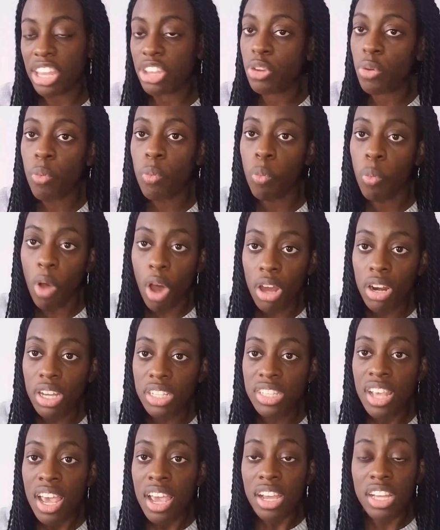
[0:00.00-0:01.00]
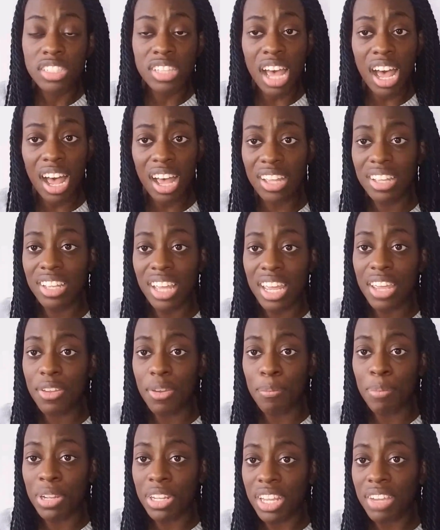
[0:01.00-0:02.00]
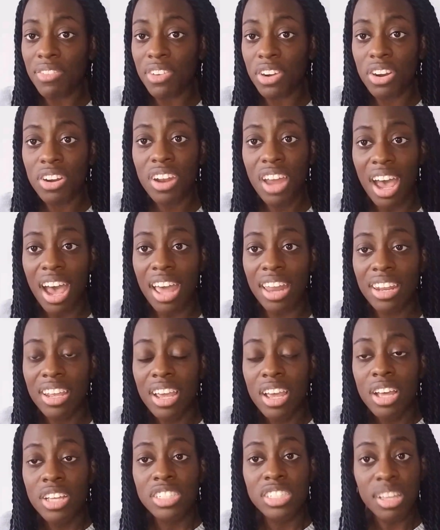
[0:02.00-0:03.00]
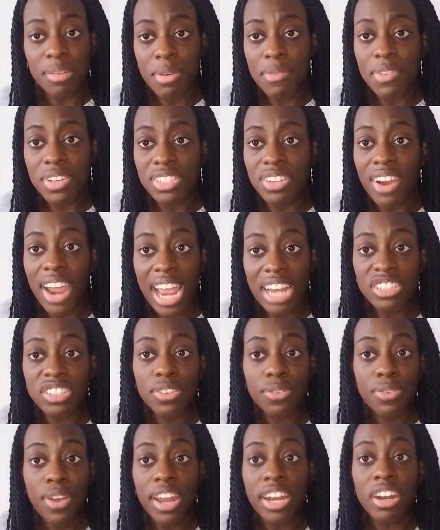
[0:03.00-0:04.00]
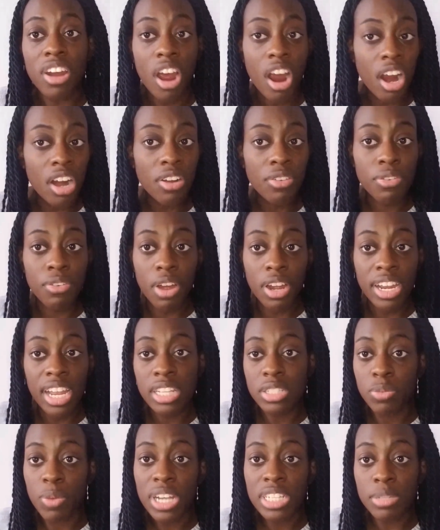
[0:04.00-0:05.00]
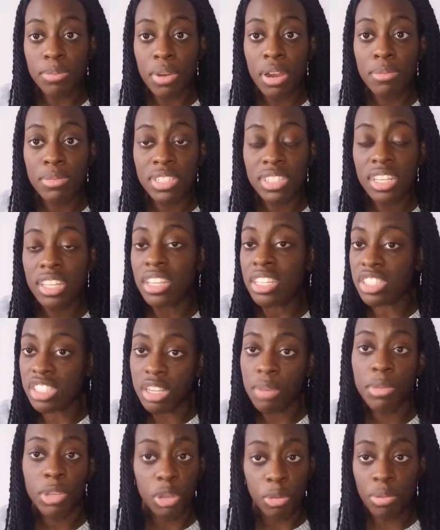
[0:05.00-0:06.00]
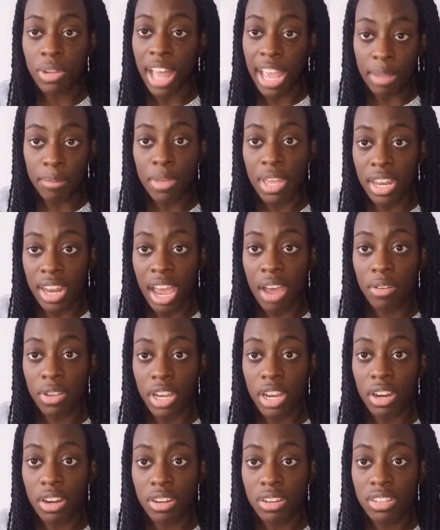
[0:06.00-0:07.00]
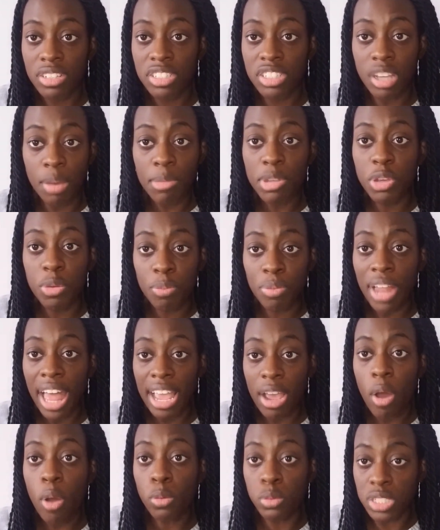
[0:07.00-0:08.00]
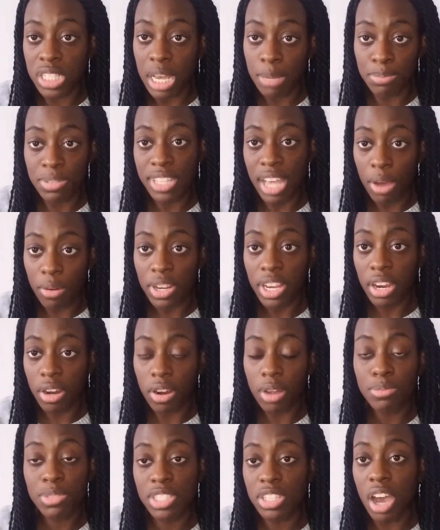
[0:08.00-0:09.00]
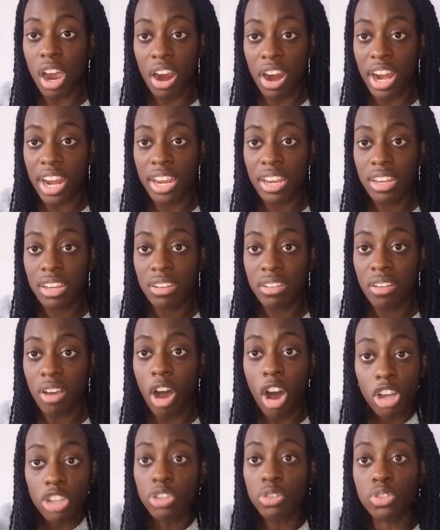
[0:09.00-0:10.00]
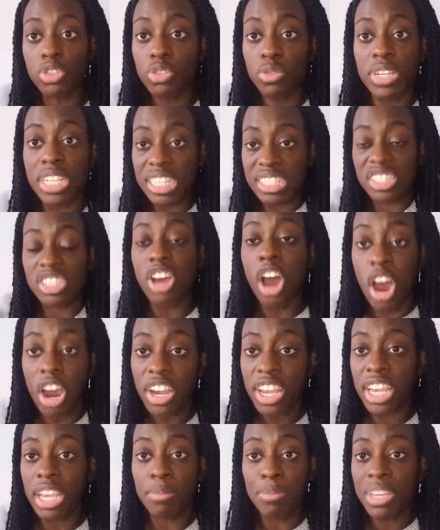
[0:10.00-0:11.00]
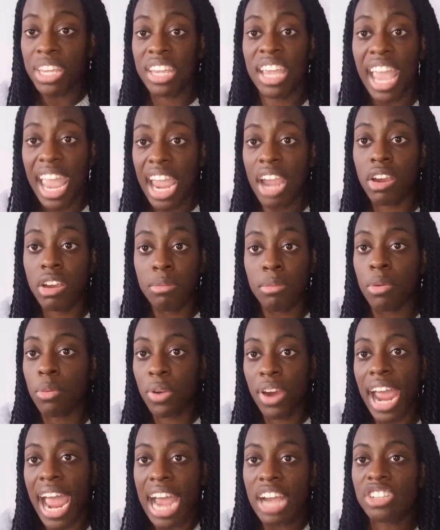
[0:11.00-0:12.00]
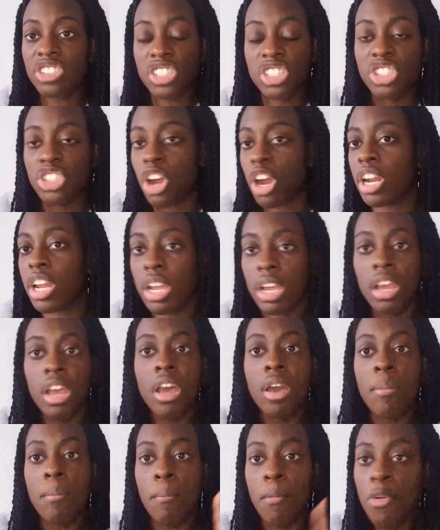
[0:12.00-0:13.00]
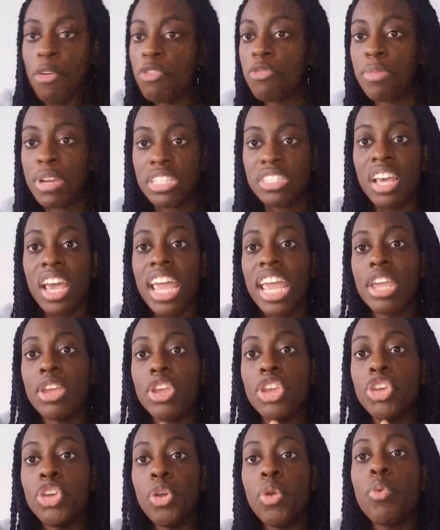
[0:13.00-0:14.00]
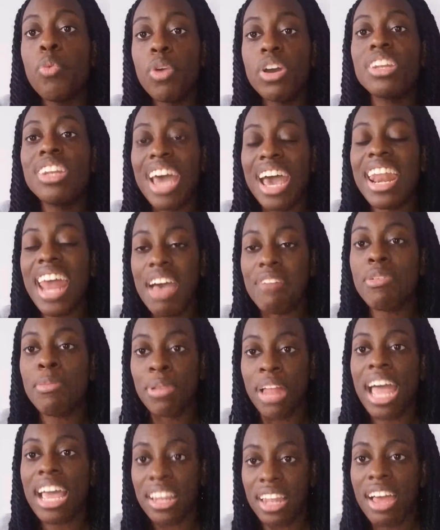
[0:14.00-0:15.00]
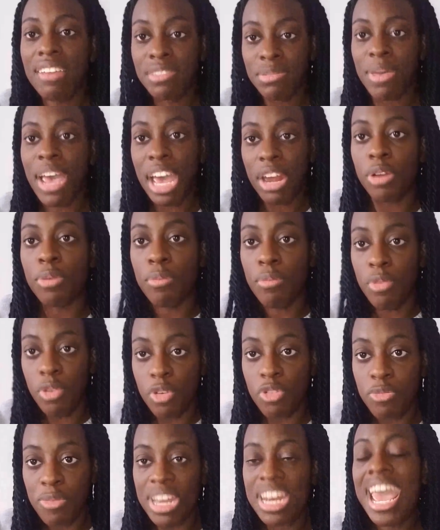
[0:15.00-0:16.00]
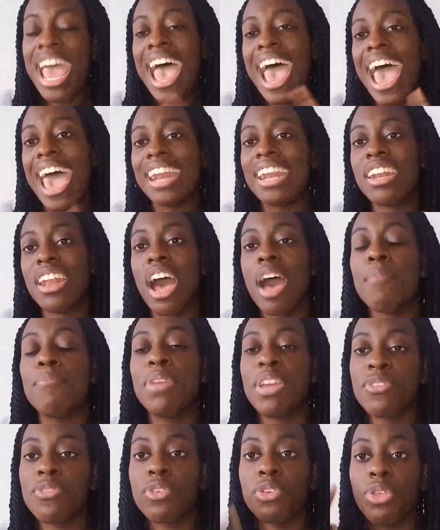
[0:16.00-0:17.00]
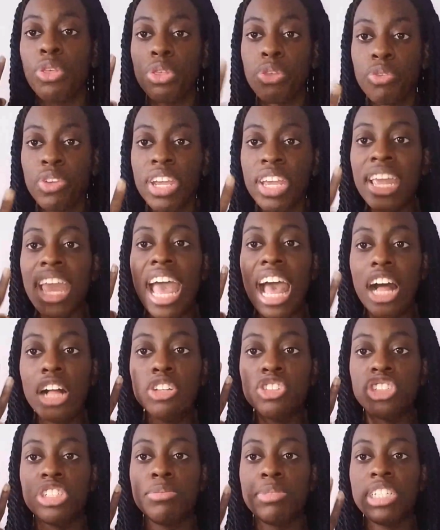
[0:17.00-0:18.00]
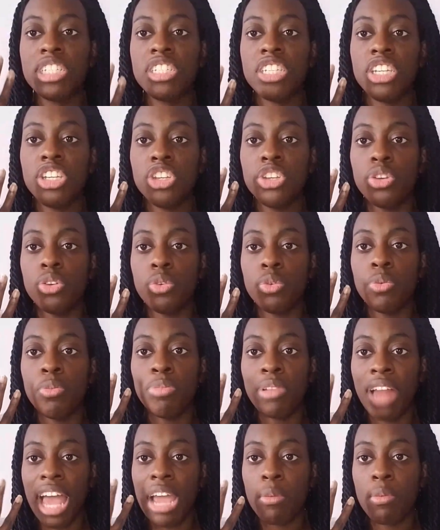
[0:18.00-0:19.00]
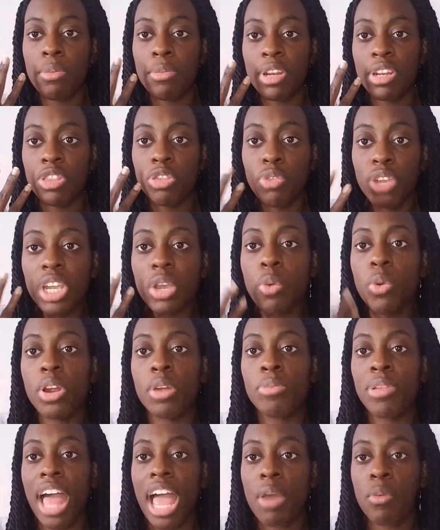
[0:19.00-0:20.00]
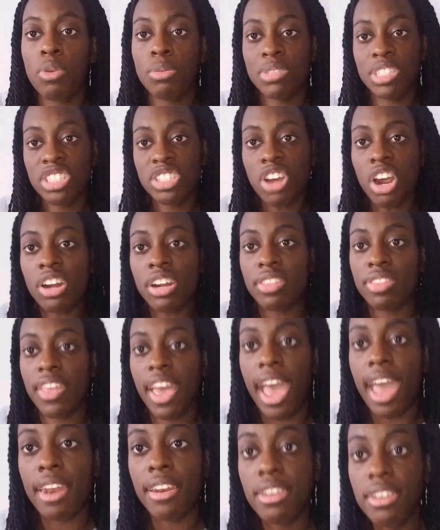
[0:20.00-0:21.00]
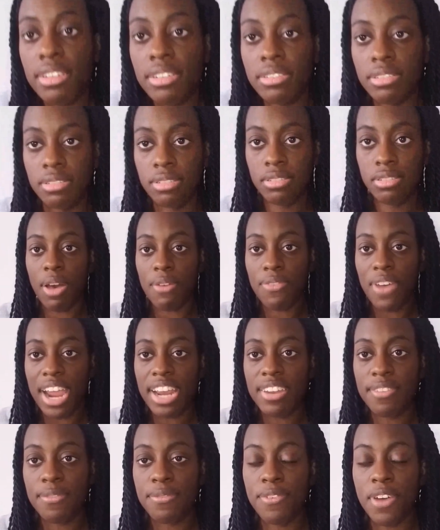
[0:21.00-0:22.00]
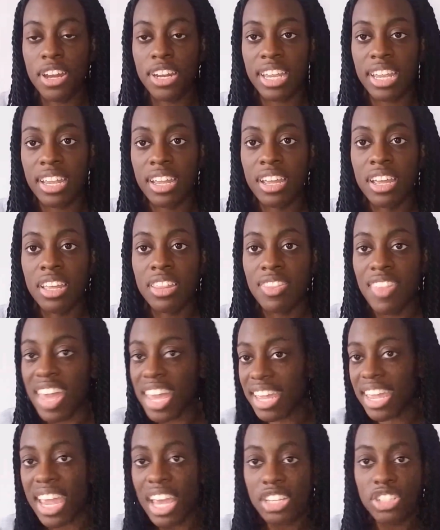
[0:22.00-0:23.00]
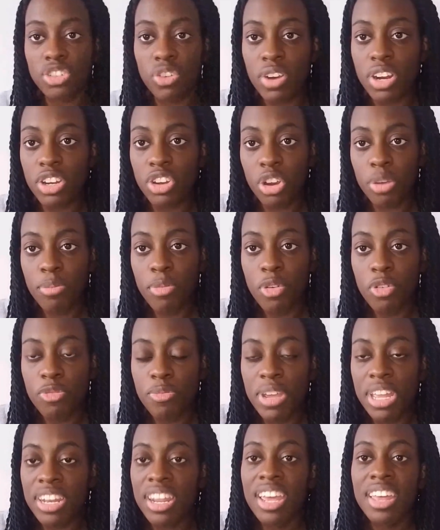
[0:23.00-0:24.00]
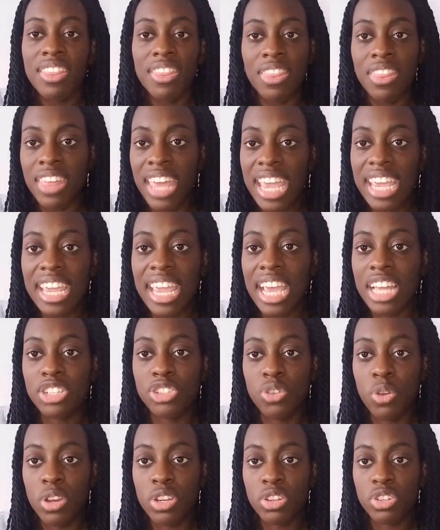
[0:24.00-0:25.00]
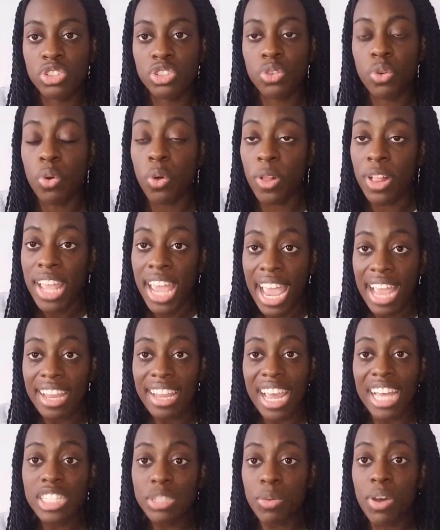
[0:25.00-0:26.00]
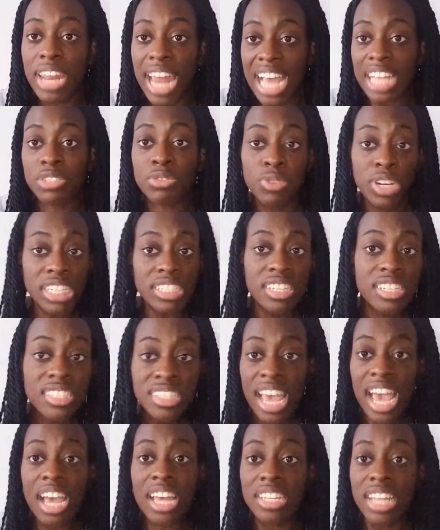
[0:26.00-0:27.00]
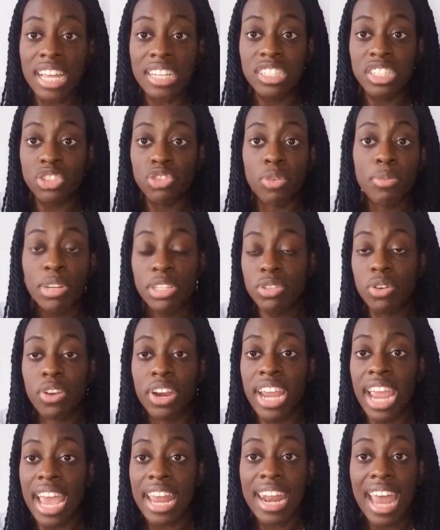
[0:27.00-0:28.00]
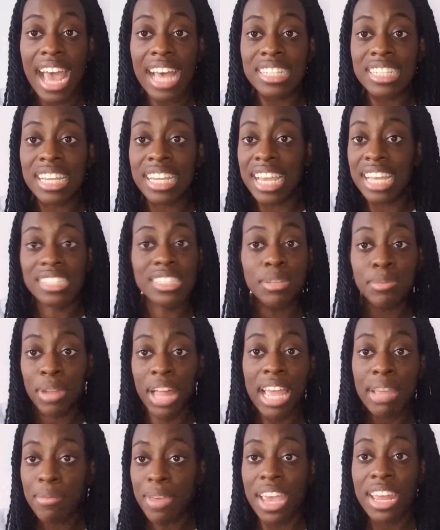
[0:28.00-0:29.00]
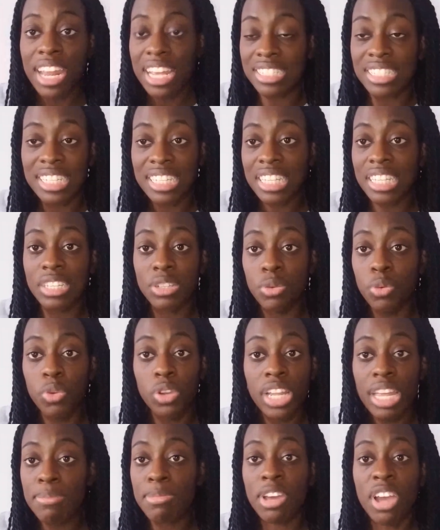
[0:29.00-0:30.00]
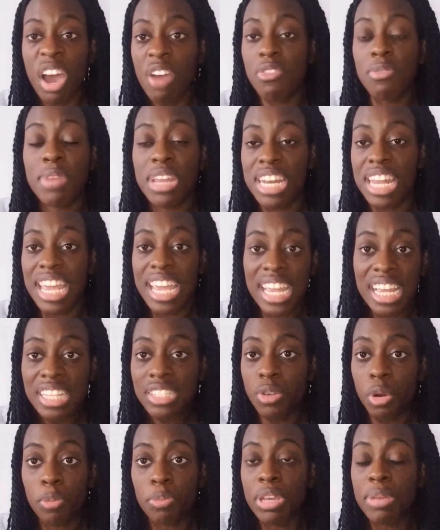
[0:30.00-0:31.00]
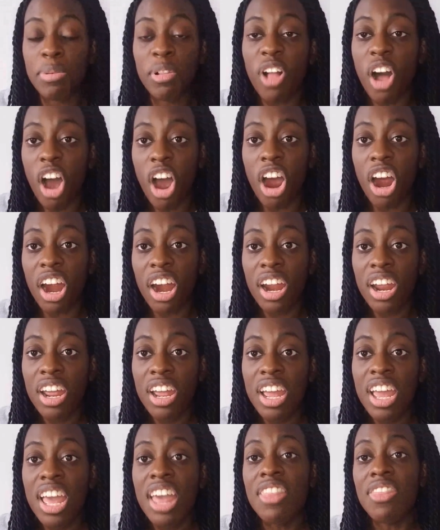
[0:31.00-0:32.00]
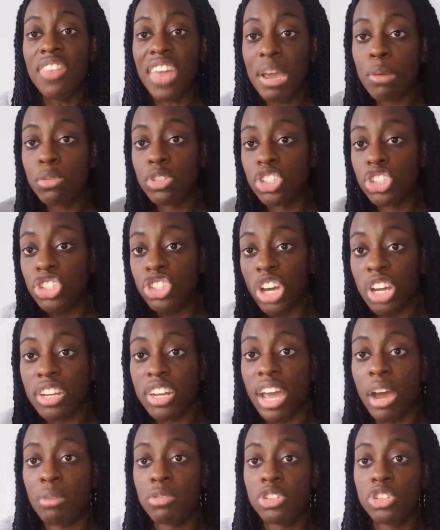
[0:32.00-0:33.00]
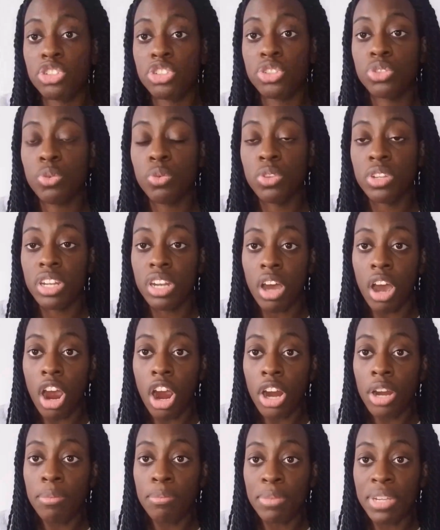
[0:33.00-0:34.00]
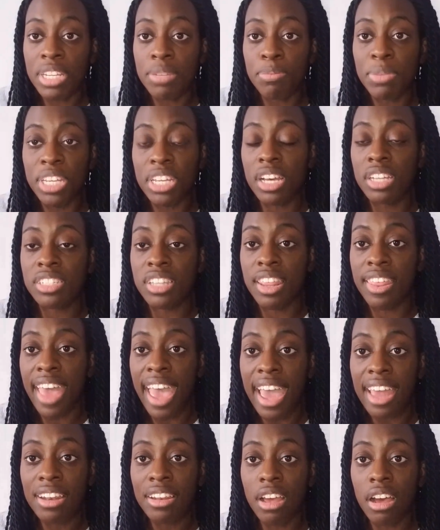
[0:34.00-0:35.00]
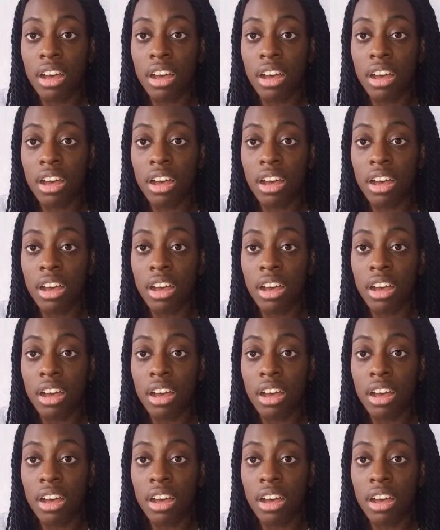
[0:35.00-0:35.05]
You want us, because believe it or not, some of us are actually fighting harder against white supremacy than some of you black men out here. Some of you black hoteps out here. I'm sorry. All you're doing is talking and being angry, but we're actually starting movements. You would not have a Black Lives Matter movement had it not been for 3 LGBTQ black women. 3 queer black women started that. Find it funny. They can't join your movement. They can't join your school. And guess what? As racist and discriminatory and as against the black man as you claim the government is or people are, they would shut down your school in a heartbeat because of that,